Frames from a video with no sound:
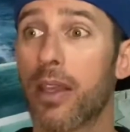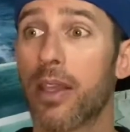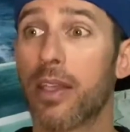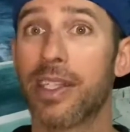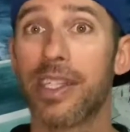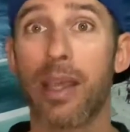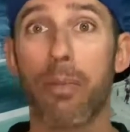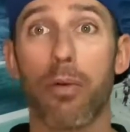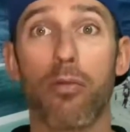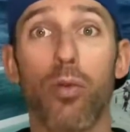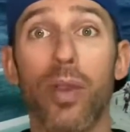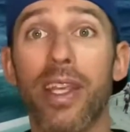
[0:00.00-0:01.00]
step of
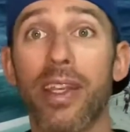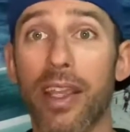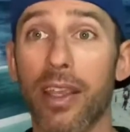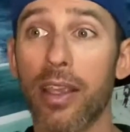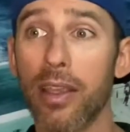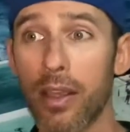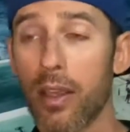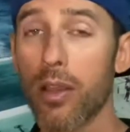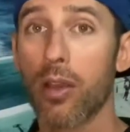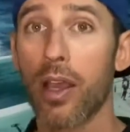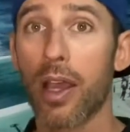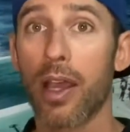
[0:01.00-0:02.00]
weakening
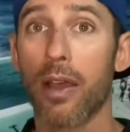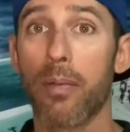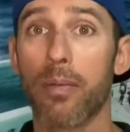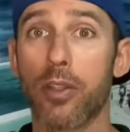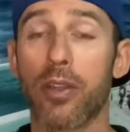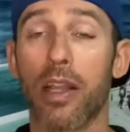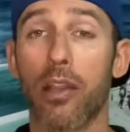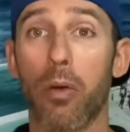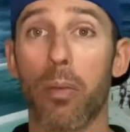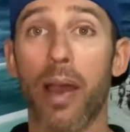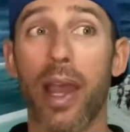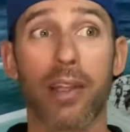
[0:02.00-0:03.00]
to that lower
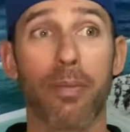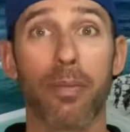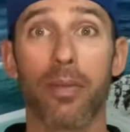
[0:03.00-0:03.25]
back,